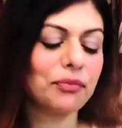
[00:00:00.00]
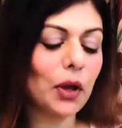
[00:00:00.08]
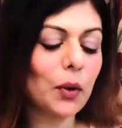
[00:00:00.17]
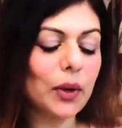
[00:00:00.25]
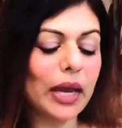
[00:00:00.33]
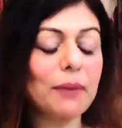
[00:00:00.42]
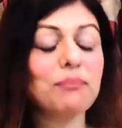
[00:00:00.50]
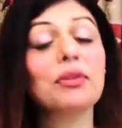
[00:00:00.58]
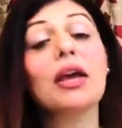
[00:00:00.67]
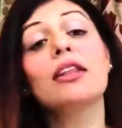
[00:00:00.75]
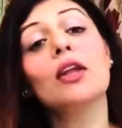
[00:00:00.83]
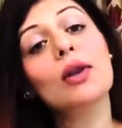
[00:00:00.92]
Okay,
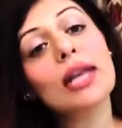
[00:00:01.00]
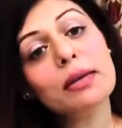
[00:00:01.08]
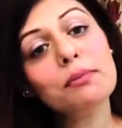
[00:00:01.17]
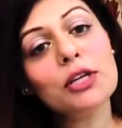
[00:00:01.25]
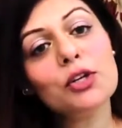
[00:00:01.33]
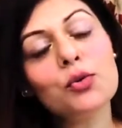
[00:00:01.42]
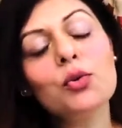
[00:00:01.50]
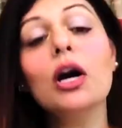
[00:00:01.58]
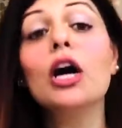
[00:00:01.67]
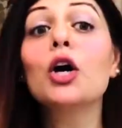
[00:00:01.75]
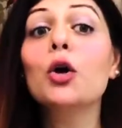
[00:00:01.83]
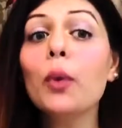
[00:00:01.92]
now let me do
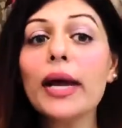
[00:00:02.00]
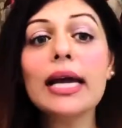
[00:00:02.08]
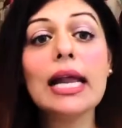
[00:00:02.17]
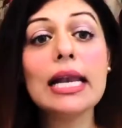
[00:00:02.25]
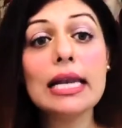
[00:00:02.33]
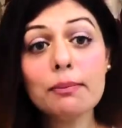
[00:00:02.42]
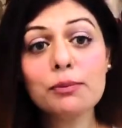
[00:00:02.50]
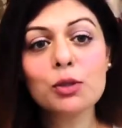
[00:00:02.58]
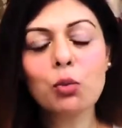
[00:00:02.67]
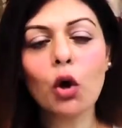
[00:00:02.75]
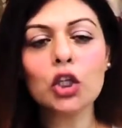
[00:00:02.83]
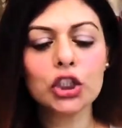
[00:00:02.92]
a quick lip
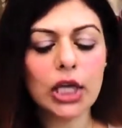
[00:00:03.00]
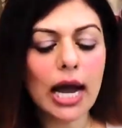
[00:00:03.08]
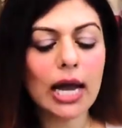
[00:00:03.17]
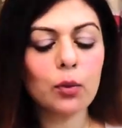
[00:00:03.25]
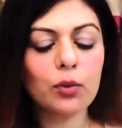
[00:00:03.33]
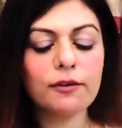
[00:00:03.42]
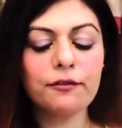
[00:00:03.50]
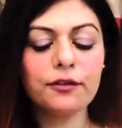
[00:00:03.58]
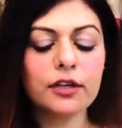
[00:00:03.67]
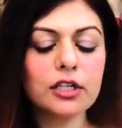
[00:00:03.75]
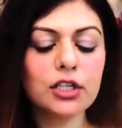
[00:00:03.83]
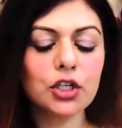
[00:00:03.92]
swatch. I will
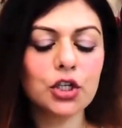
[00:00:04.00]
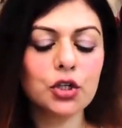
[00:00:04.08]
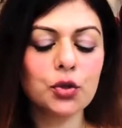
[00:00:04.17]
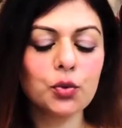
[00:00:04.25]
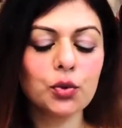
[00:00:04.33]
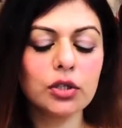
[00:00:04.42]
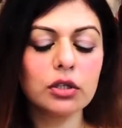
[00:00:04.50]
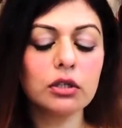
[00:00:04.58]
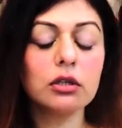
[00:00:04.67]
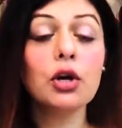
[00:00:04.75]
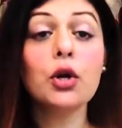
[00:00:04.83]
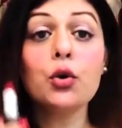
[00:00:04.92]
first do
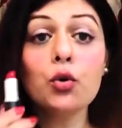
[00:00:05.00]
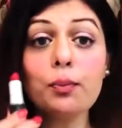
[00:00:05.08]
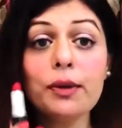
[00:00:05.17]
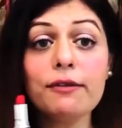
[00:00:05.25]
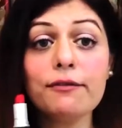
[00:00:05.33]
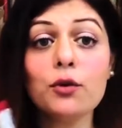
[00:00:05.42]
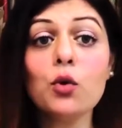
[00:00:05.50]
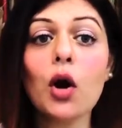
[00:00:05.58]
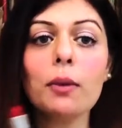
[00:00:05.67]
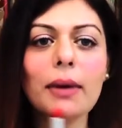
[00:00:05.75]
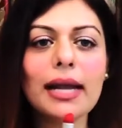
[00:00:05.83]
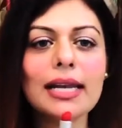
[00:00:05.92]
the Ruby Woo
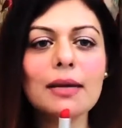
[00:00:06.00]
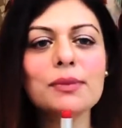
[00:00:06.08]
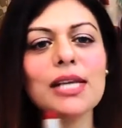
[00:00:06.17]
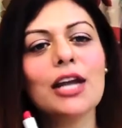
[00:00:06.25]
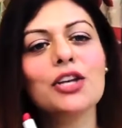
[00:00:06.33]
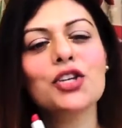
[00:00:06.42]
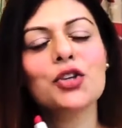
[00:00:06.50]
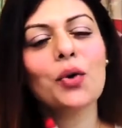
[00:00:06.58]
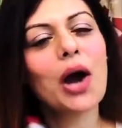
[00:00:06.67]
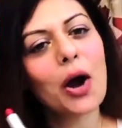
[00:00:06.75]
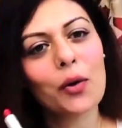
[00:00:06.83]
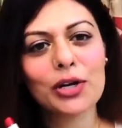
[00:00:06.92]
on my lips and
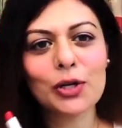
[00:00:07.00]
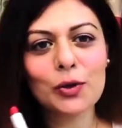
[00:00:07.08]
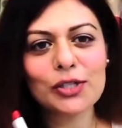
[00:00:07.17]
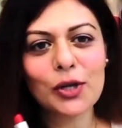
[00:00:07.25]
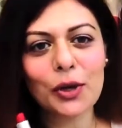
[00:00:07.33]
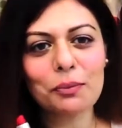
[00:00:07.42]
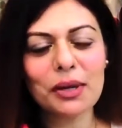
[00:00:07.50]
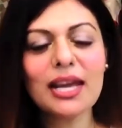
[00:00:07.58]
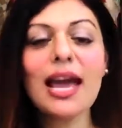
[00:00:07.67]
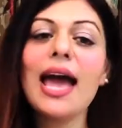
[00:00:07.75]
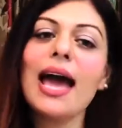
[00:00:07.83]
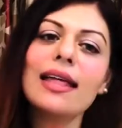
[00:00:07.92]
show how it looks on me,
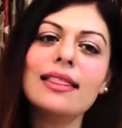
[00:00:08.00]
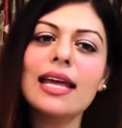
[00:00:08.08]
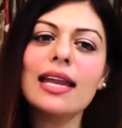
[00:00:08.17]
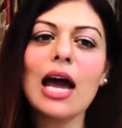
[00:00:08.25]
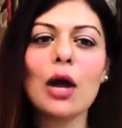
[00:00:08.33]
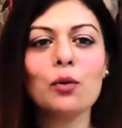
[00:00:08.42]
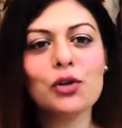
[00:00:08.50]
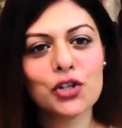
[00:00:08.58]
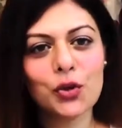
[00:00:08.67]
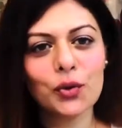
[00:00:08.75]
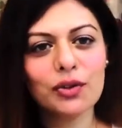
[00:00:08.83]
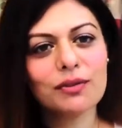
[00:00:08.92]
and then I will
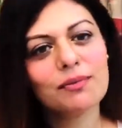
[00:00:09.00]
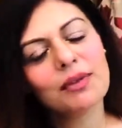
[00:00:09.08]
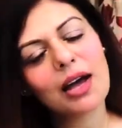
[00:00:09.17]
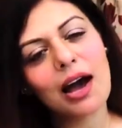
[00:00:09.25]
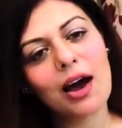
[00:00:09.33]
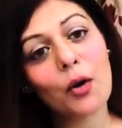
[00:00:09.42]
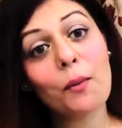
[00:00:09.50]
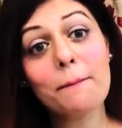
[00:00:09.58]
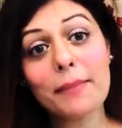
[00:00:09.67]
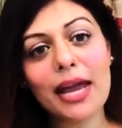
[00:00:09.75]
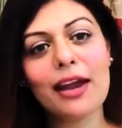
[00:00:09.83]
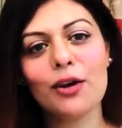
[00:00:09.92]
show how
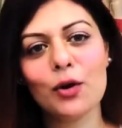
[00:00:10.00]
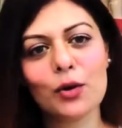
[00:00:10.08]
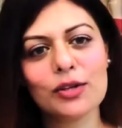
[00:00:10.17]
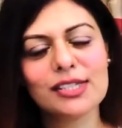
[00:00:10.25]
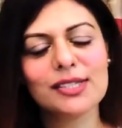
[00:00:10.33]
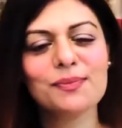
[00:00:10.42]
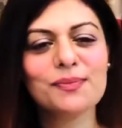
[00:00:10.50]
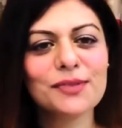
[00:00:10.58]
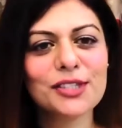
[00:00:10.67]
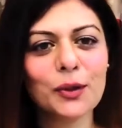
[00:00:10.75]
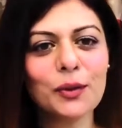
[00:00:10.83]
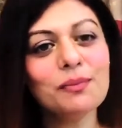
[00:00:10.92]
Meher looks.
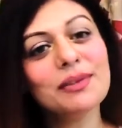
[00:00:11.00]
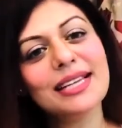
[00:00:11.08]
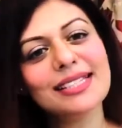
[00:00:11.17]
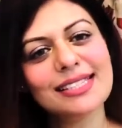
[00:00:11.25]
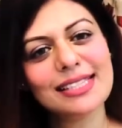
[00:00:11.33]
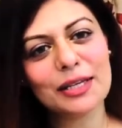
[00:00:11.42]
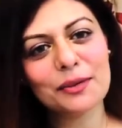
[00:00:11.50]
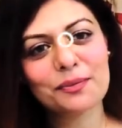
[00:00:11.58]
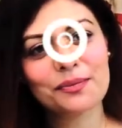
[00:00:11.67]
So let's see.